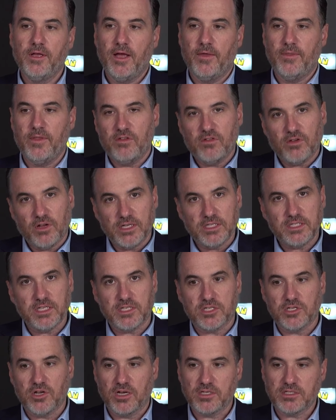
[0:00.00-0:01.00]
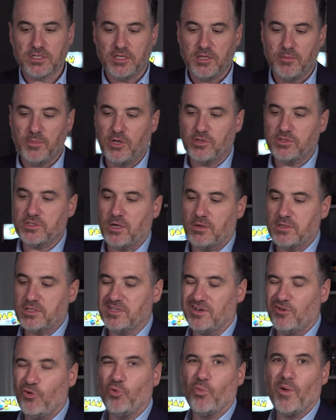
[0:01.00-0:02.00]
and this kind of sits nicely in the middle, so it's
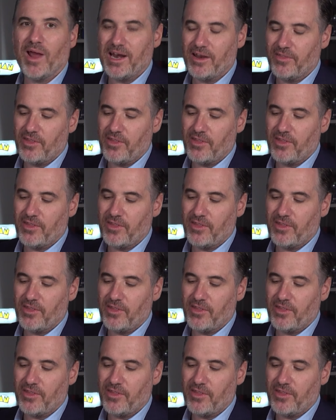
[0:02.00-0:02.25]
an all-rounder.